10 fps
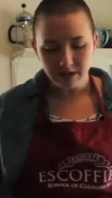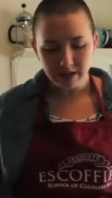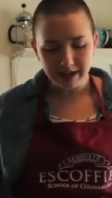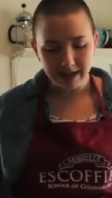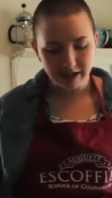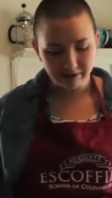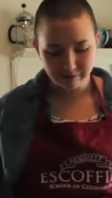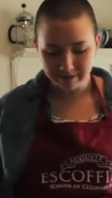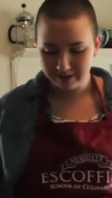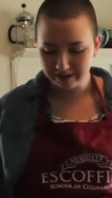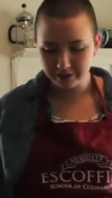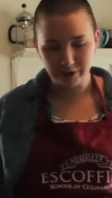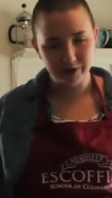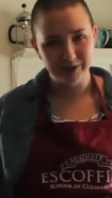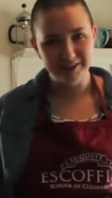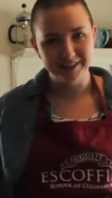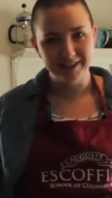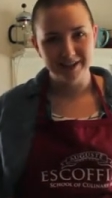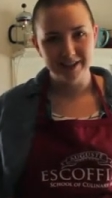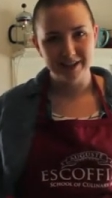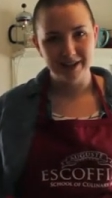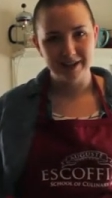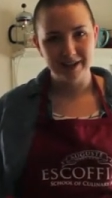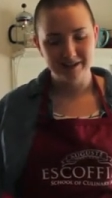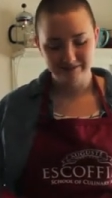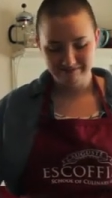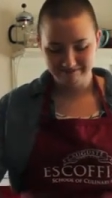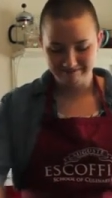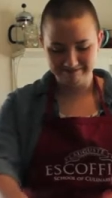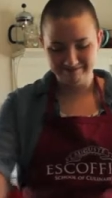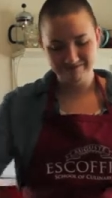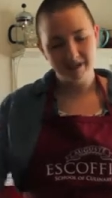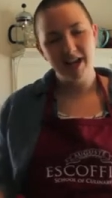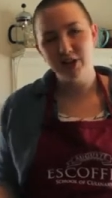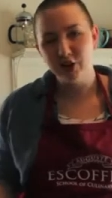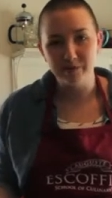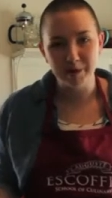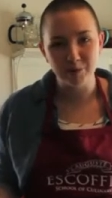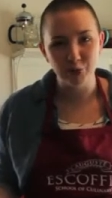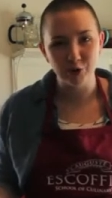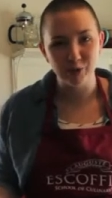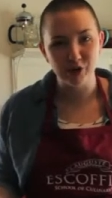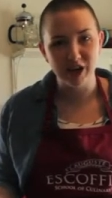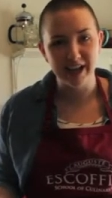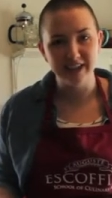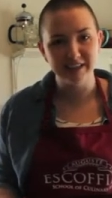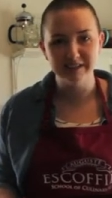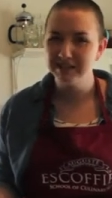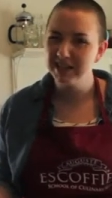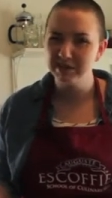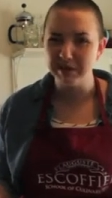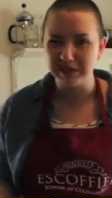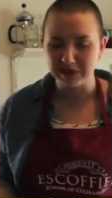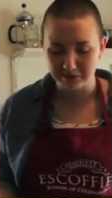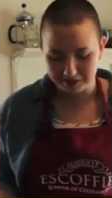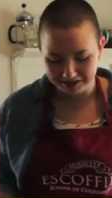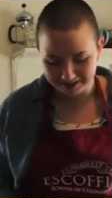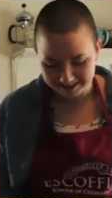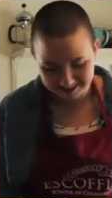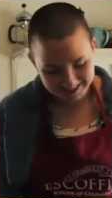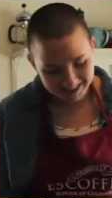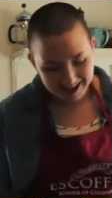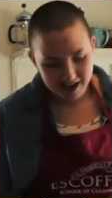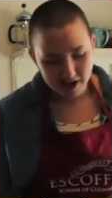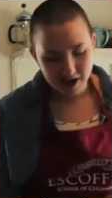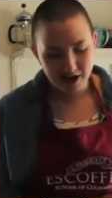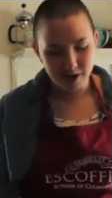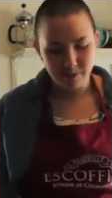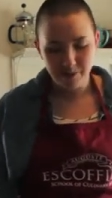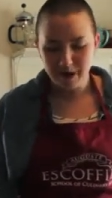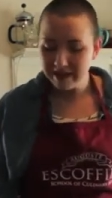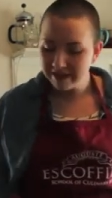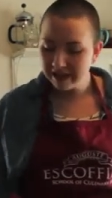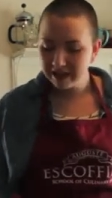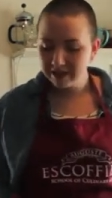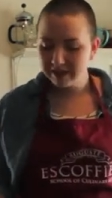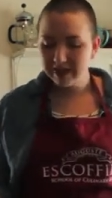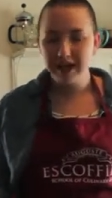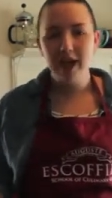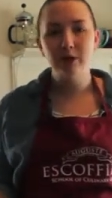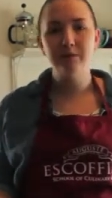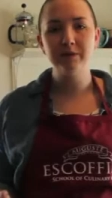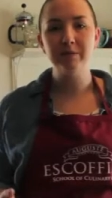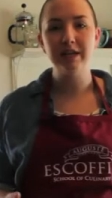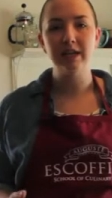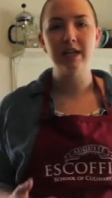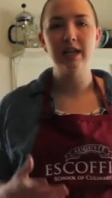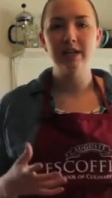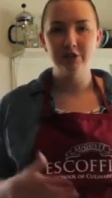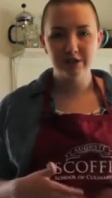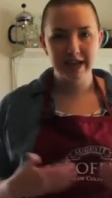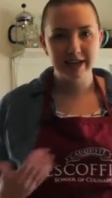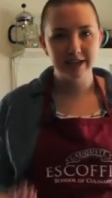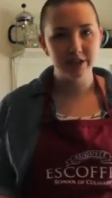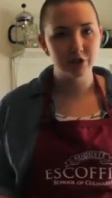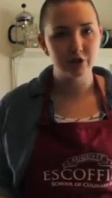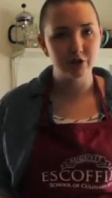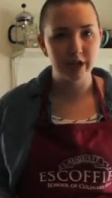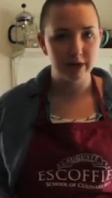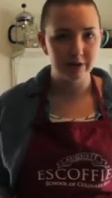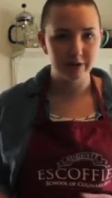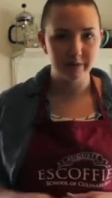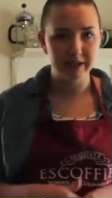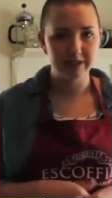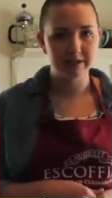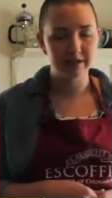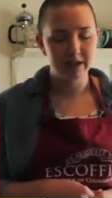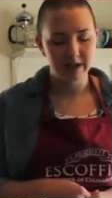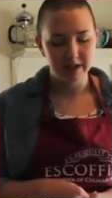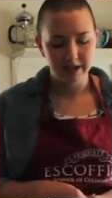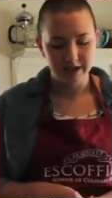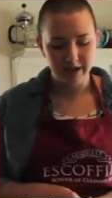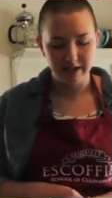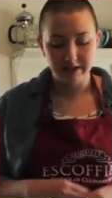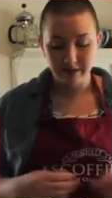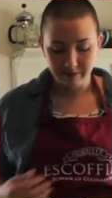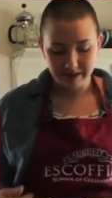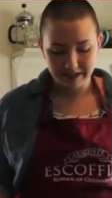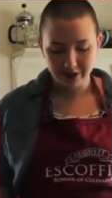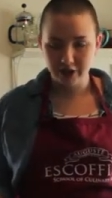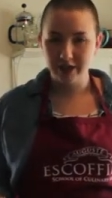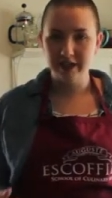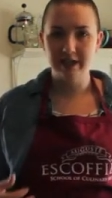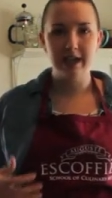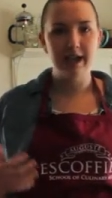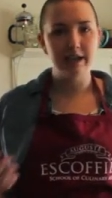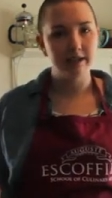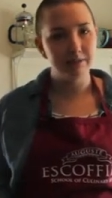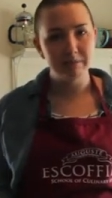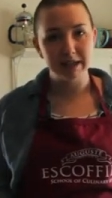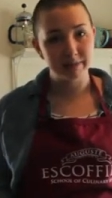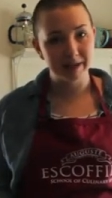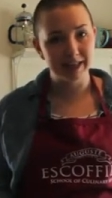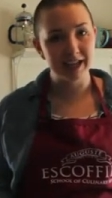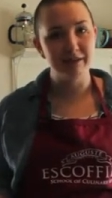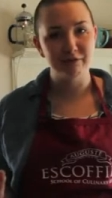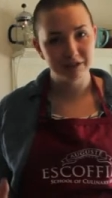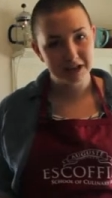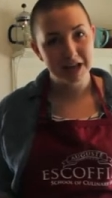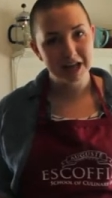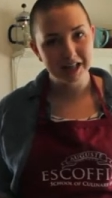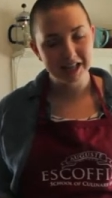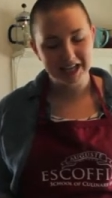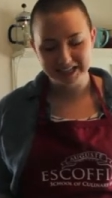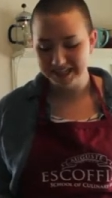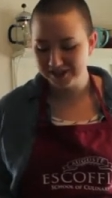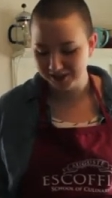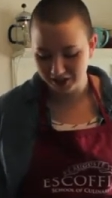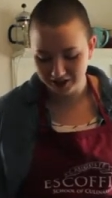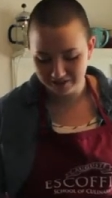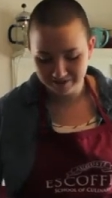I have my little, I call it my portable island. That's basically what it is. And that helps me just add additional counter space to my kitchen and makes my life a lot easier.